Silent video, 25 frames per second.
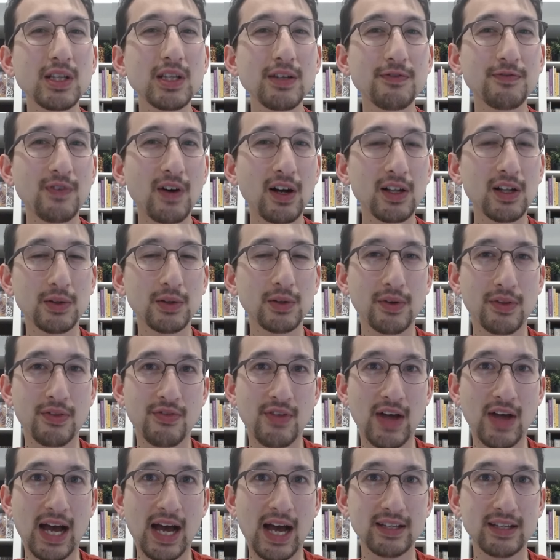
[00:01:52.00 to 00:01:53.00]
followed
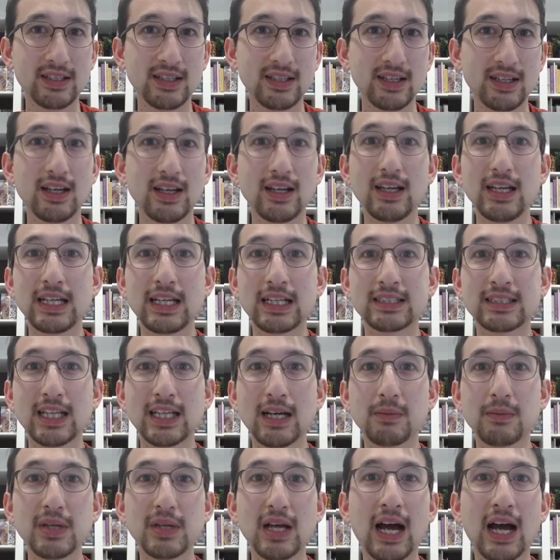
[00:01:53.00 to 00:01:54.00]
that,
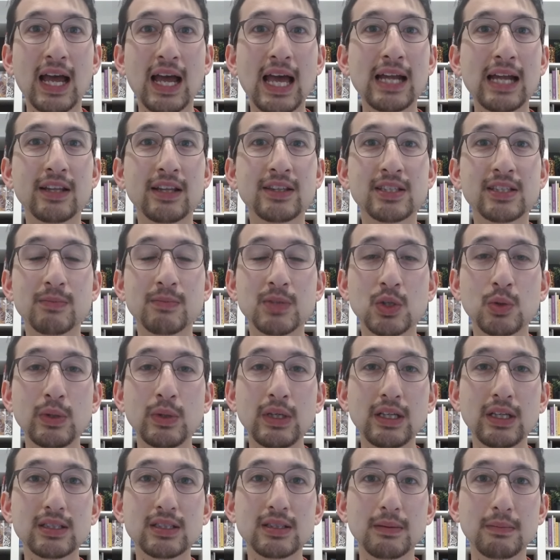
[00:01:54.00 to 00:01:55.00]
except I added some
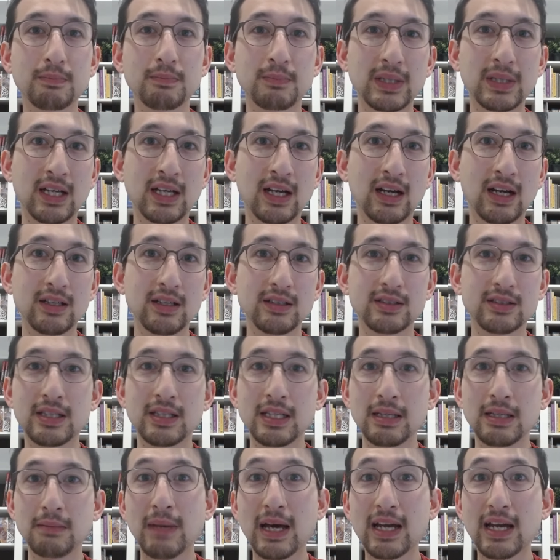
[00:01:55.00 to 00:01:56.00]
tweaks because the
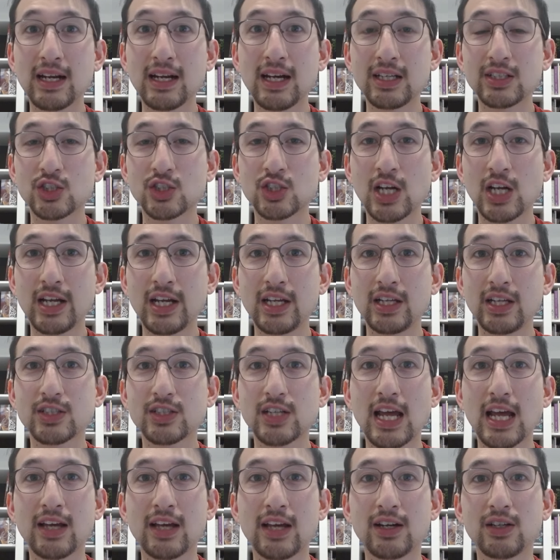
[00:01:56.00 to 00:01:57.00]
meta has changed
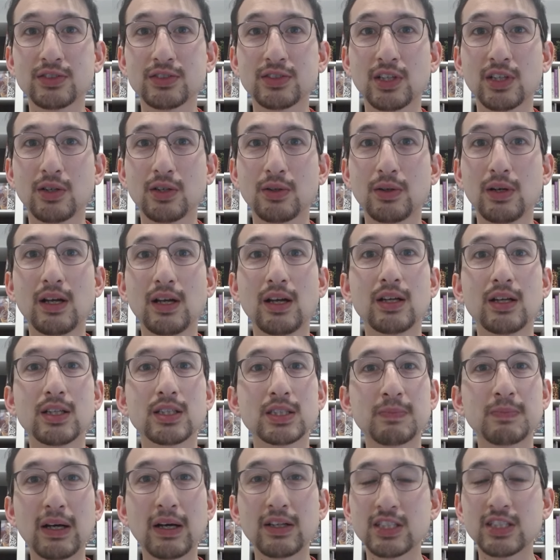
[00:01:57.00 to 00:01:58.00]
and also
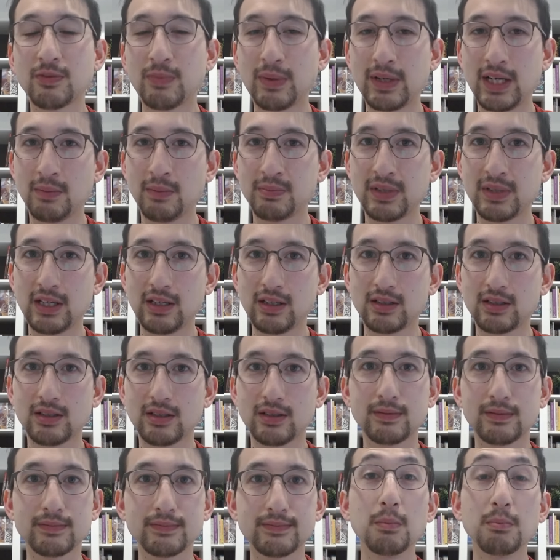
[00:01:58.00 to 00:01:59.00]
spells have been updated.
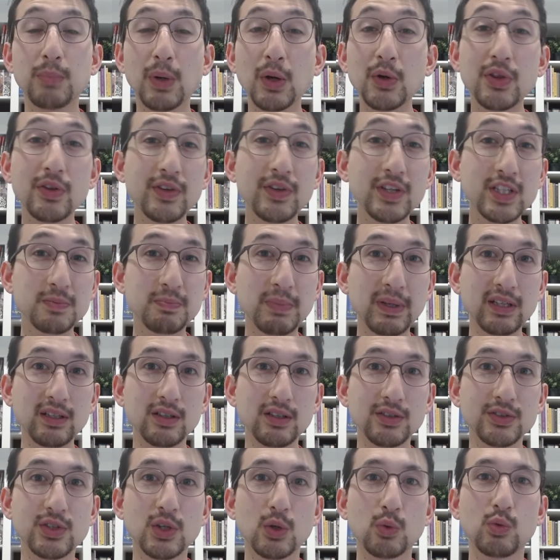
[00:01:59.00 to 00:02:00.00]
Both of these
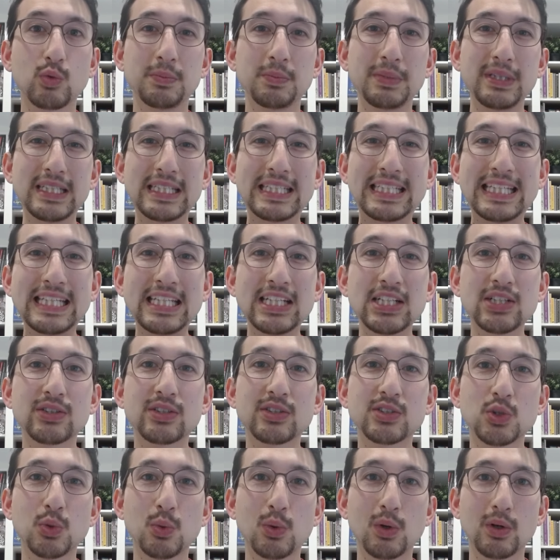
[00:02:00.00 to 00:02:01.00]
builds will be geared
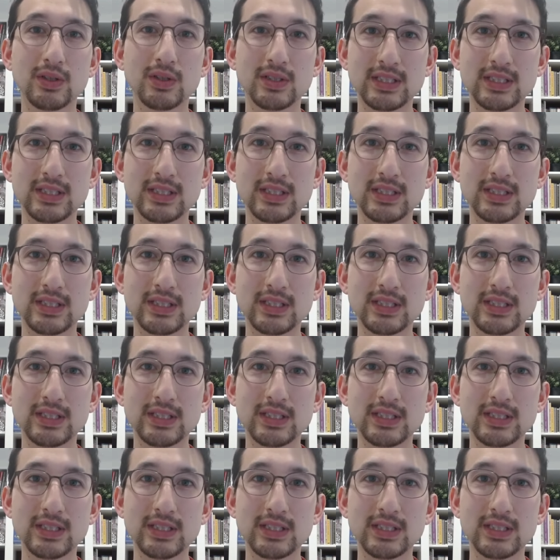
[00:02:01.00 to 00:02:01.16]
towards